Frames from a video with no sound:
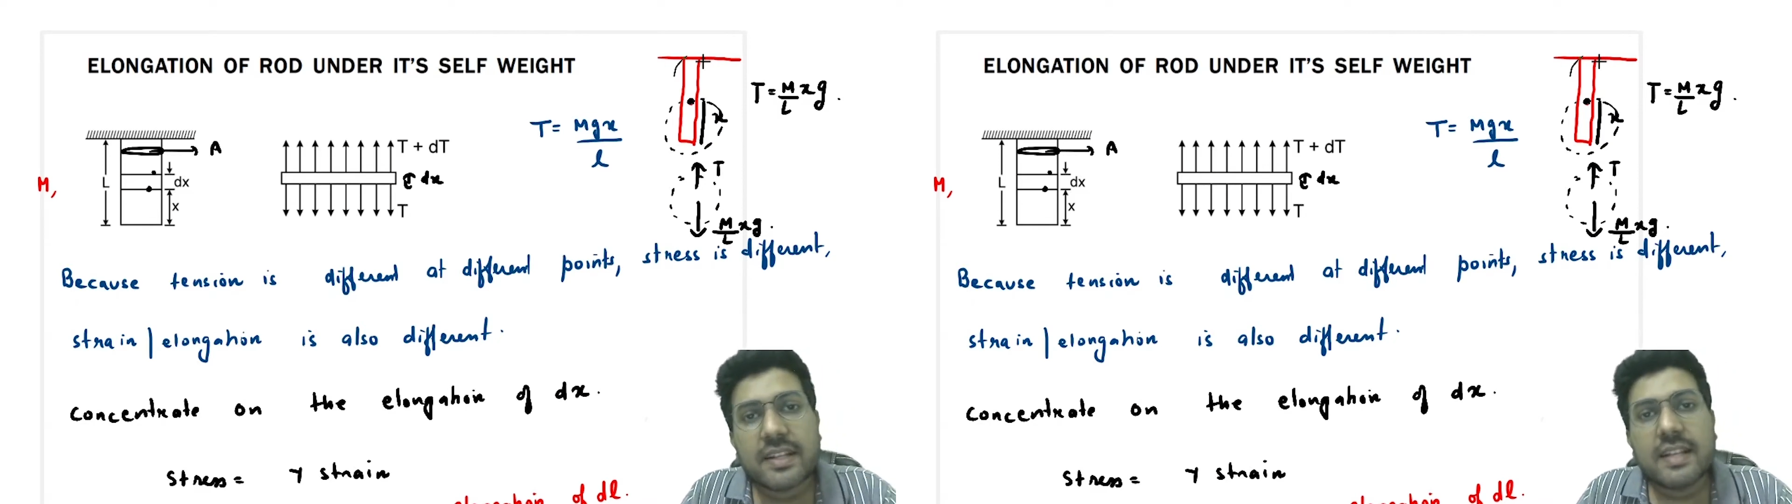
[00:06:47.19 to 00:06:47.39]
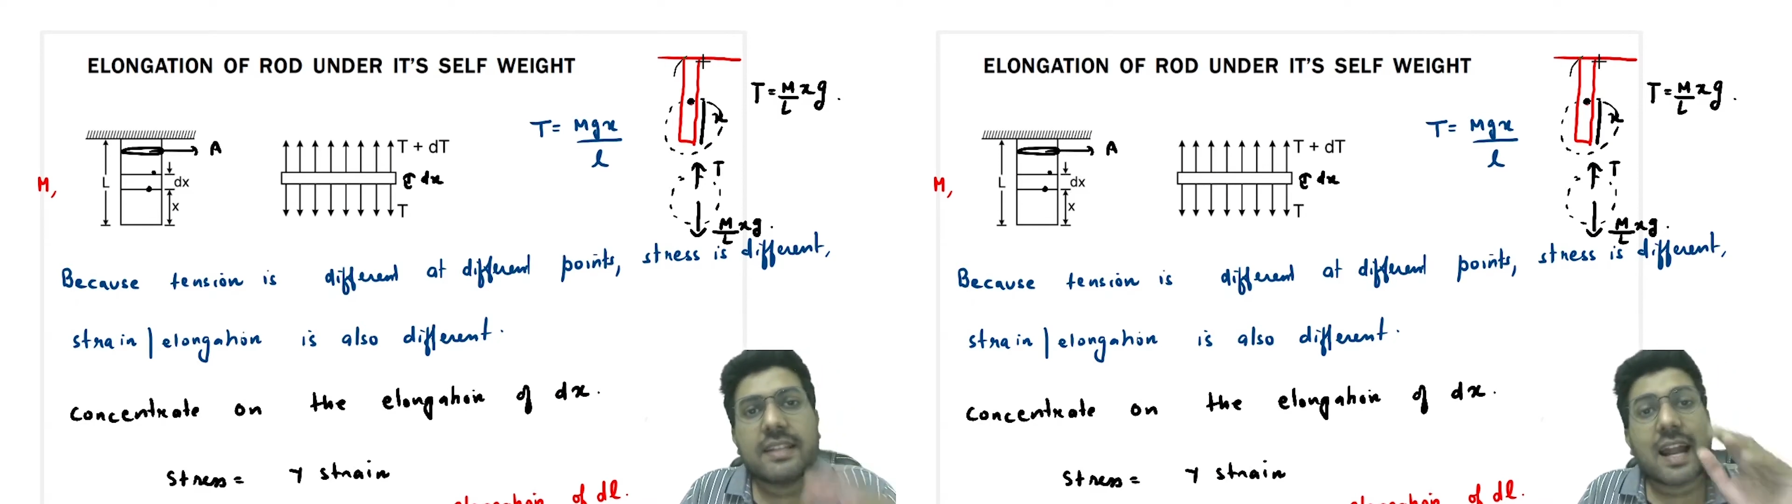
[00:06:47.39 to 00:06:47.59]

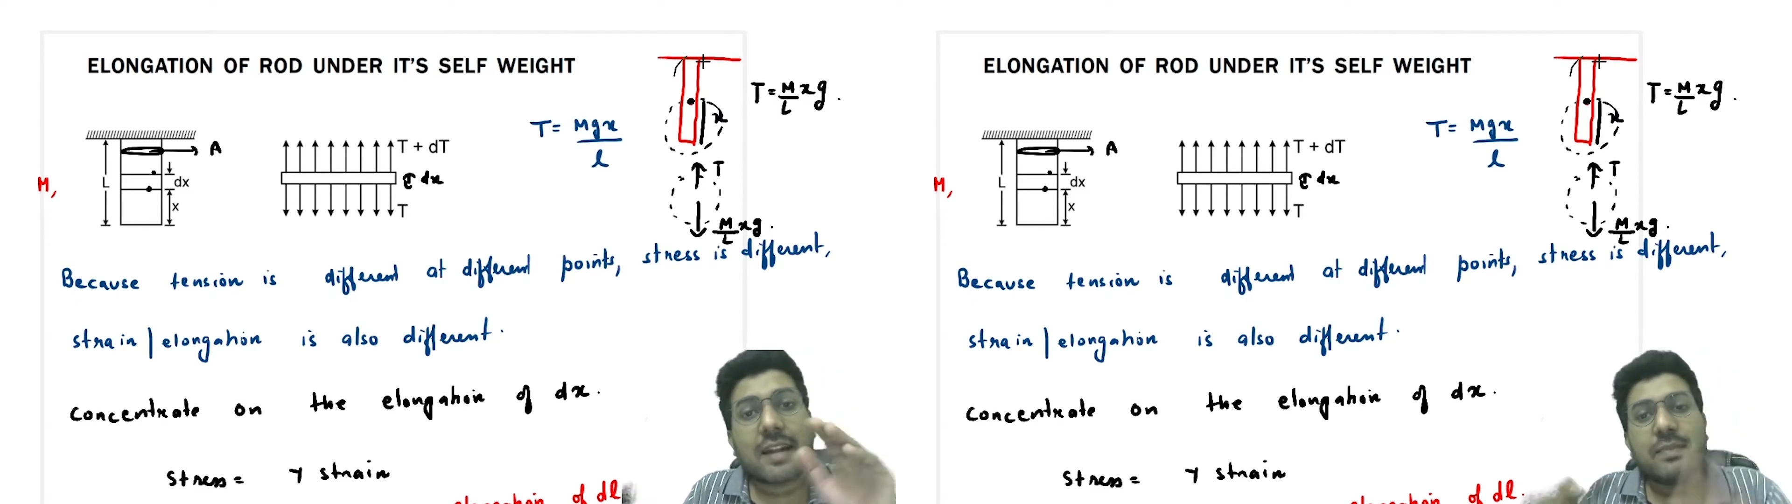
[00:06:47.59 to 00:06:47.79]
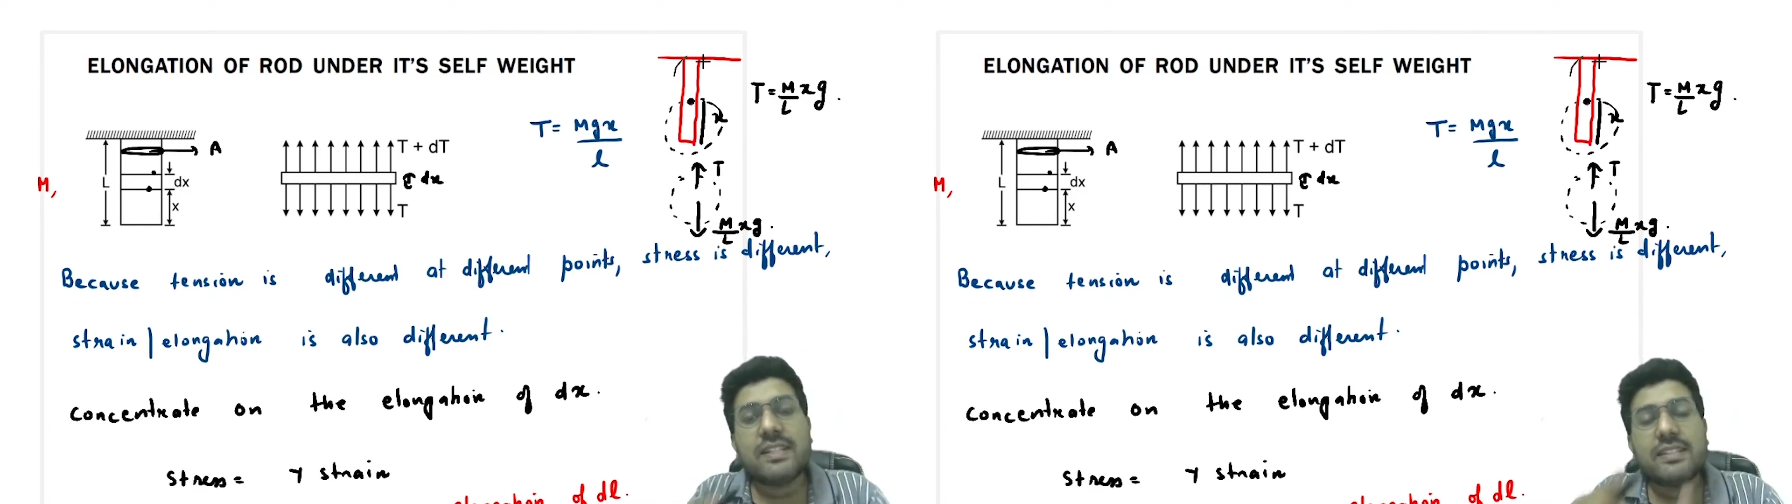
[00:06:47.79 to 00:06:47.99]
that
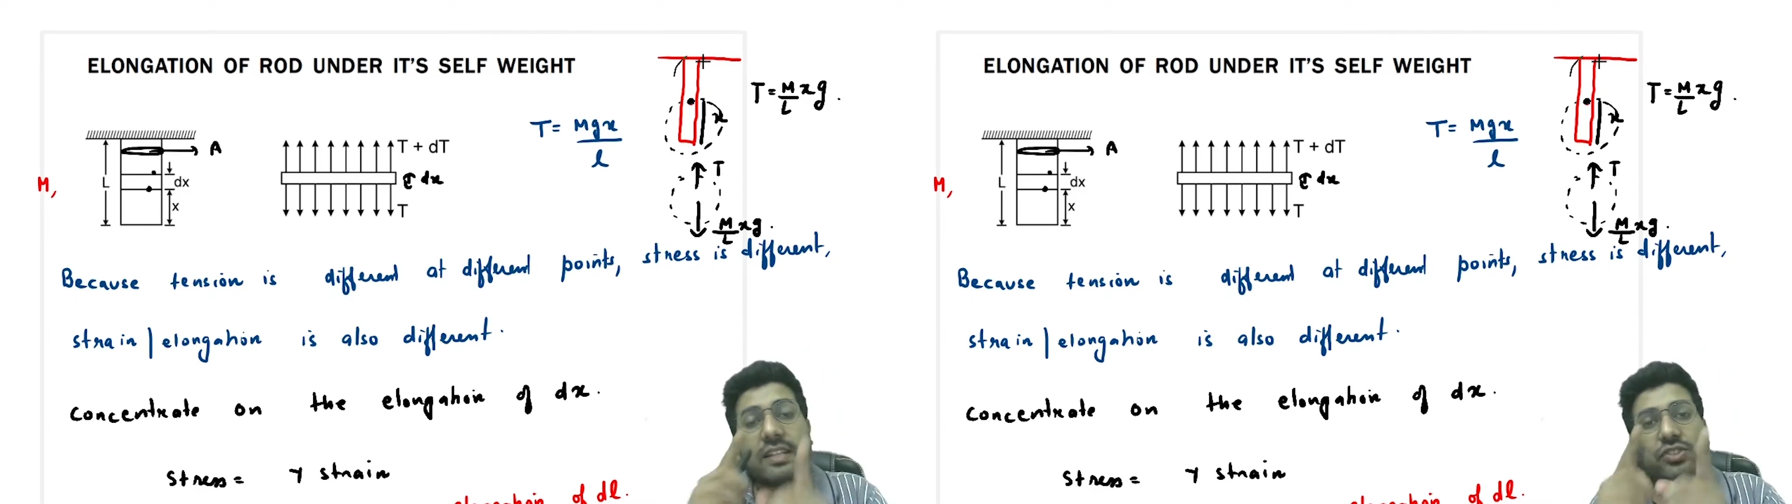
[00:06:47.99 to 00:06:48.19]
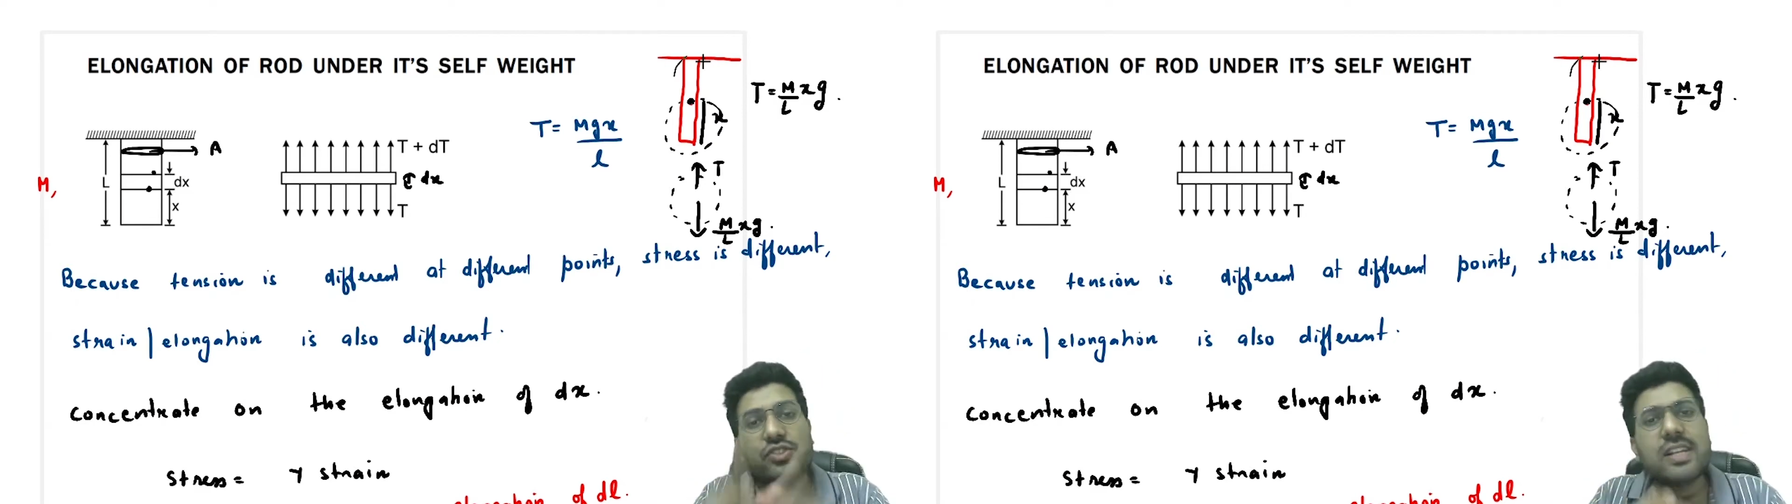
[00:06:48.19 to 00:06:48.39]
means the
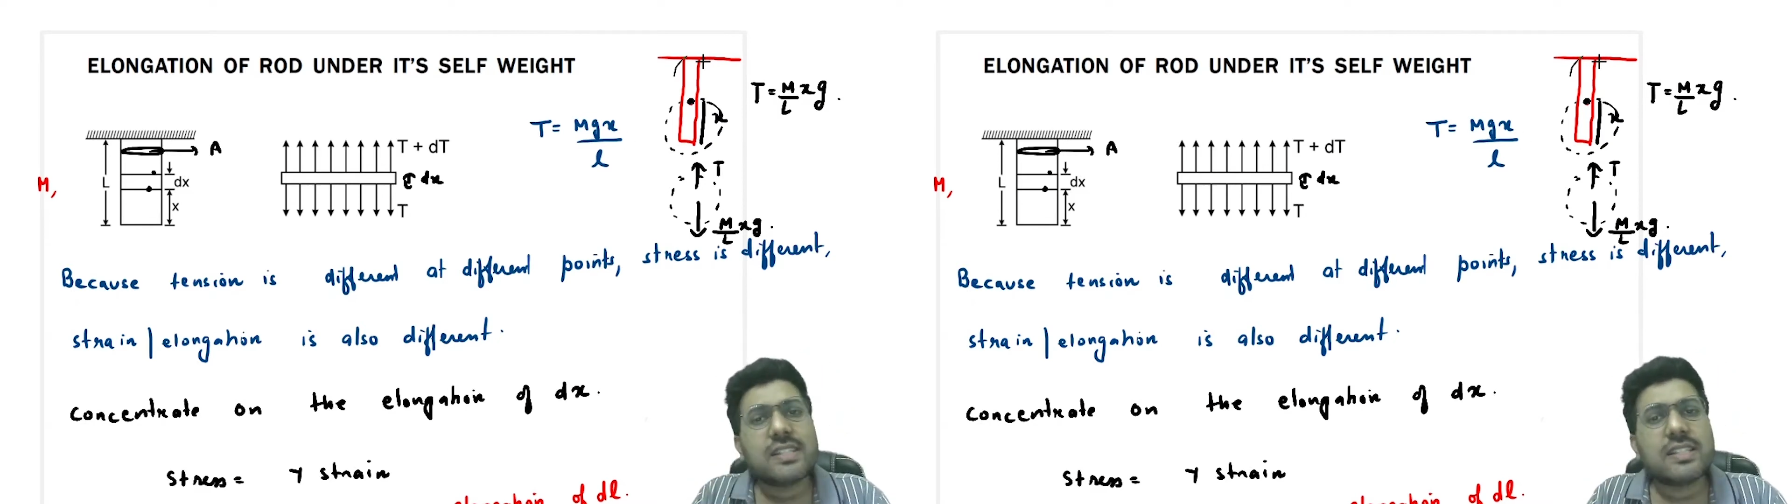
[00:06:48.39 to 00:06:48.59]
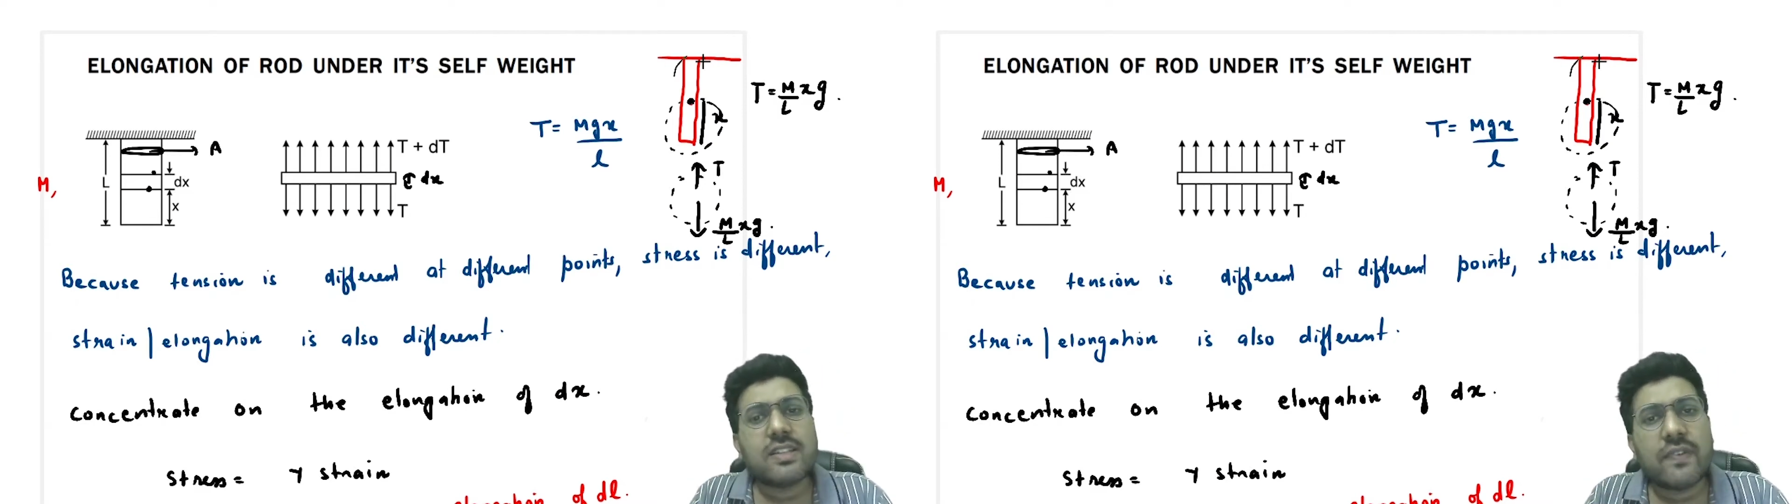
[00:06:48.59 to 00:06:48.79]
stress
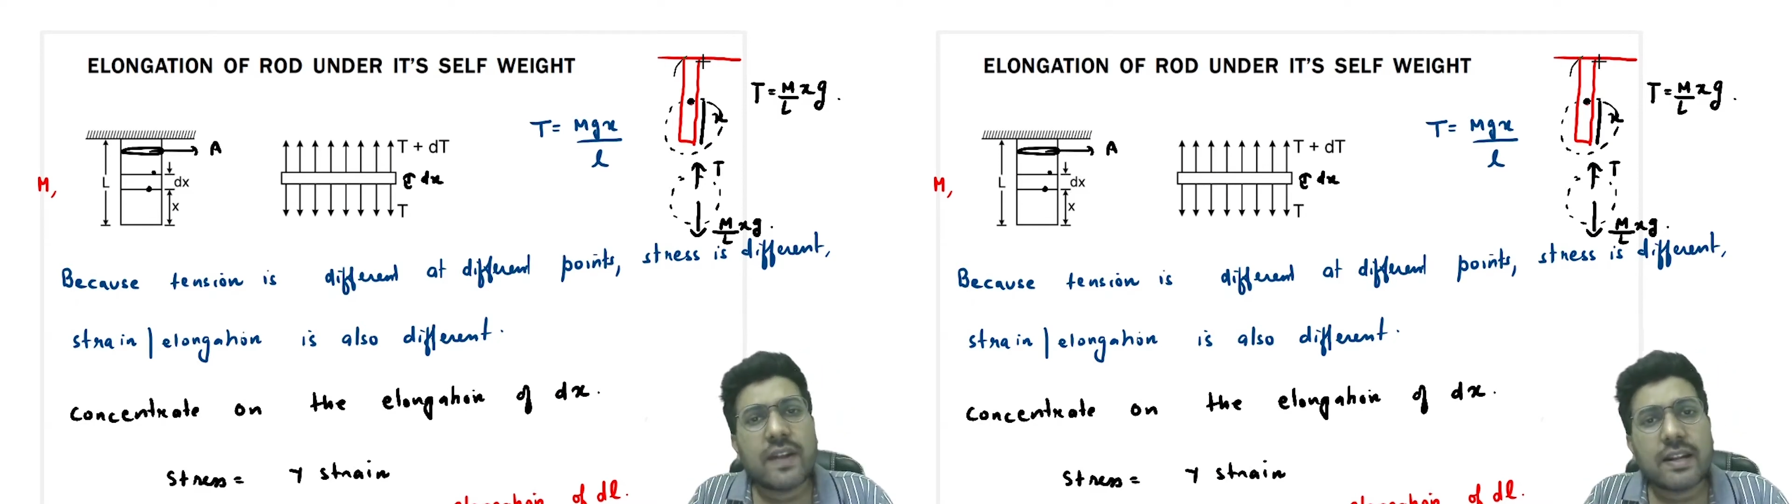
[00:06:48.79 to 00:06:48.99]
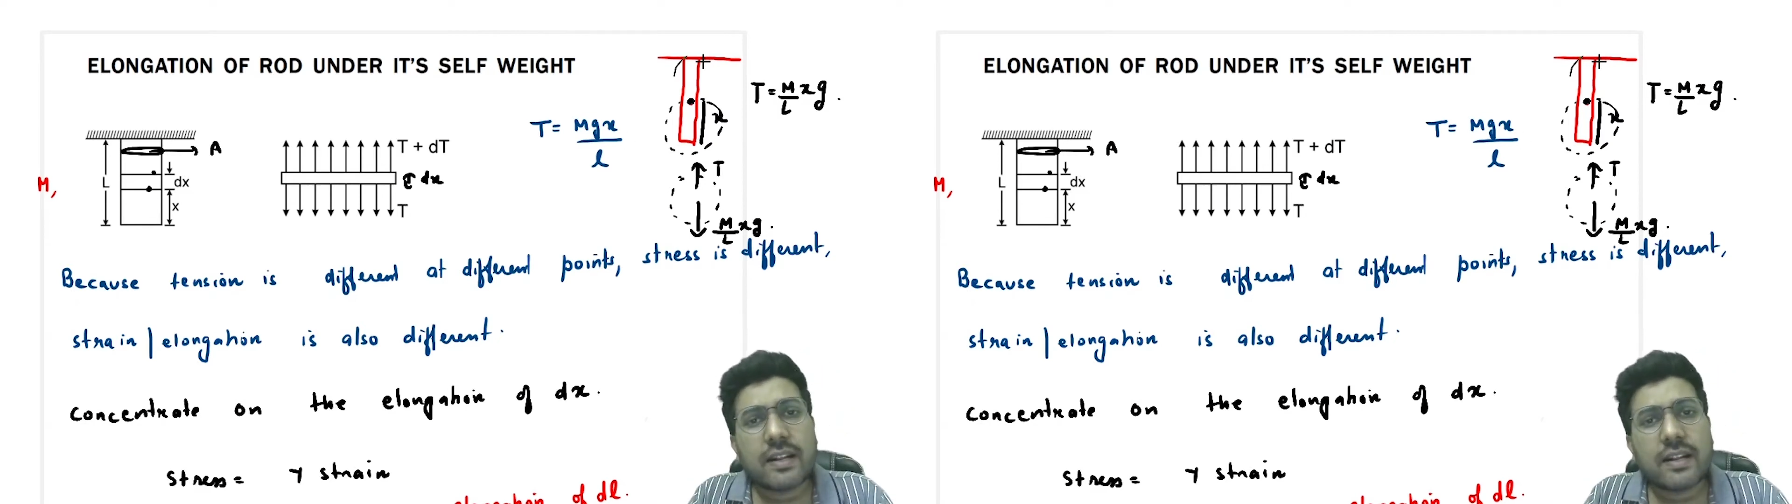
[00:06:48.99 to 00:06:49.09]
is different.